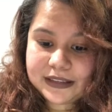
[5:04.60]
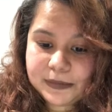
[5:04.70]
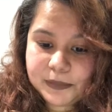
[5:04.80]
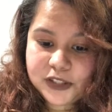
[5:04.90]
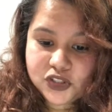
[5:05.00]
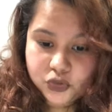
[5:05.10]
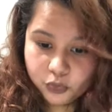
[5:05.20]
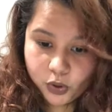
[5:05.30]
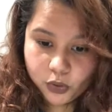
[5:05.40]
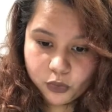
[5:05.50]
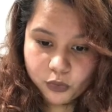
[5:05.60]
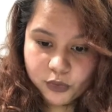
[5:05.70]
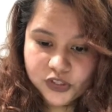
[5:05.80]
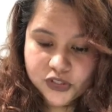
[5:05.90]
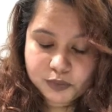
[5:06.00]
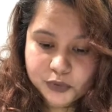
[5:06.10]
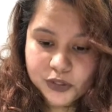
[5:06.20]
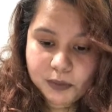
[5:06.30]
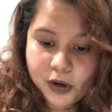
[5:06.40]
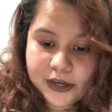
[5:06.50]
lippy duo, which is
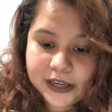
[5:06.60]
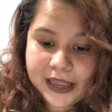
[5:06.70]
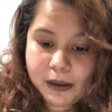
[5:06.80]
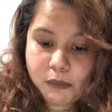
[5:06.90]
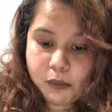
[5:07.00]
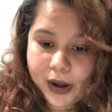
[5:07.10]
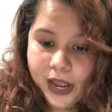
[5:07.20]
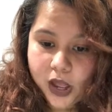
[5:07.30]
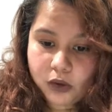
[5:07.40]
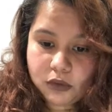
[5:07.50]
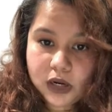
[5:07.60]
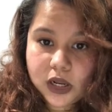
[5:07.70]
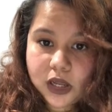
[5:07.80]
Beauty Mark and Brown,